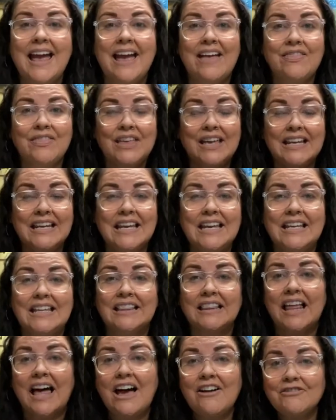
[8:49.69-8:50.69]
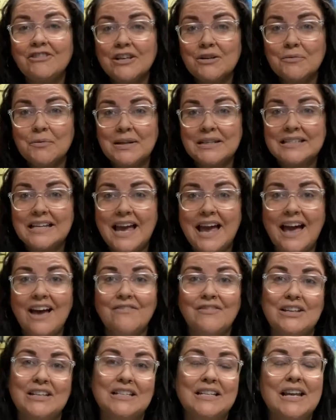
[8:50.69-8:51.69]
and then he left and went to
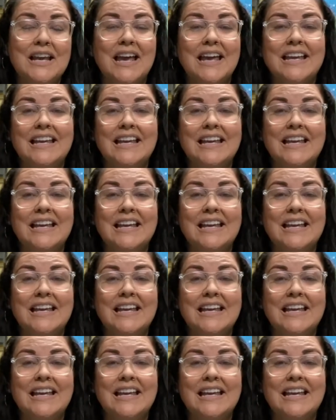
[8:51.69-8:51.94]
heaven,